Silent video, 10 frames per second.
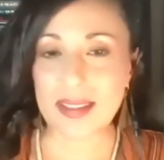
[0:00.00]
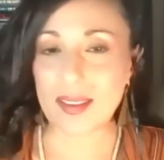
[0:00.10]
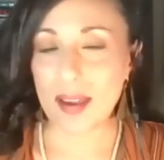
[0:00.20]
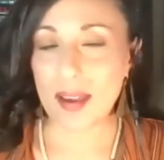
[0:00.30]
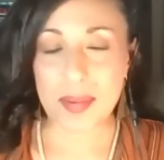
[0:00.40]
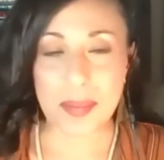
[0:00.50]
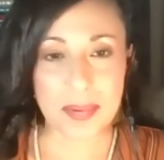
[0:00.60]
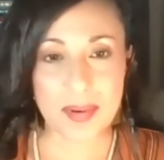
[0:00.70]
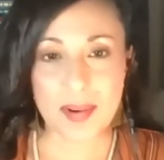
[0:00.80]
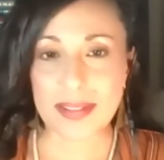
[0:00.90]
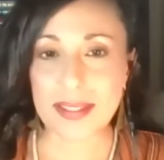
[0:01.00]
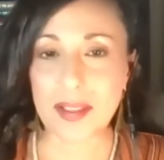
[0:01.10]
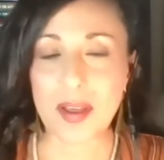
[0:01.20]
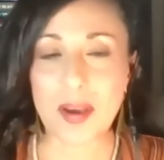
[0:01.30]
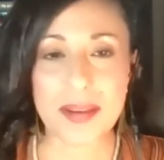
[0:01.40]
a lot of people across the
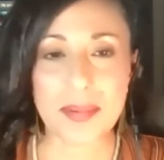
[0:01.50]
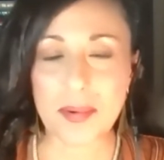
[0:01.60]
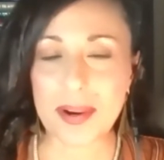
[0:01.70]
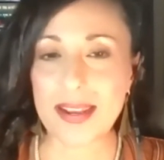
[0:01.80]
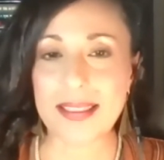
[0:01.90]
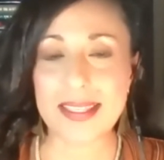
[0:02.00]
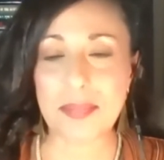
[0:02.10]
globe that have been working on this,